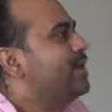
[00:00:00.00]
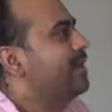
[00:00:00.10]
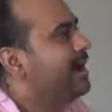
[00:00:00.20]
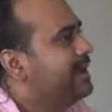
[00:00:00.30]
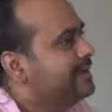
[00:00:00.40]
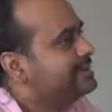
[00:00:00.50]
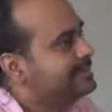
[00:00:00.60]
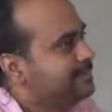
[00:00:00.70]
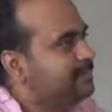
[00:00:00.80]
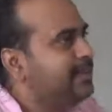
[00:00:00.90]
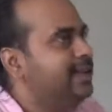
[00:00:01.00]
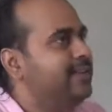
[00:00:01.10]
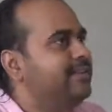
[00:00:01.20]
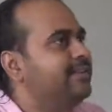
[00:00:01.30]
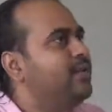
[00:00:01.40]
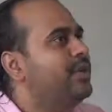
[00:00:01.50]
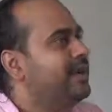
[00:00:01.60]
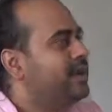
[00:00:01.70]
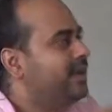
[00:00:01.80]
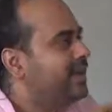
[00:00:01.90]
am I is simple enough. Look
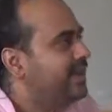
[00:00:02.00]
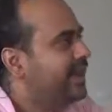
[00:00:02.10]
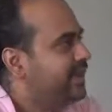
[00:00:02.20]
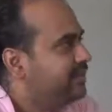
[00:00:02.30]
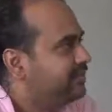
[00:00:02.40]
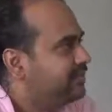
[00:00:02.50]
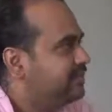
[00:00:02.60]
at your daily life.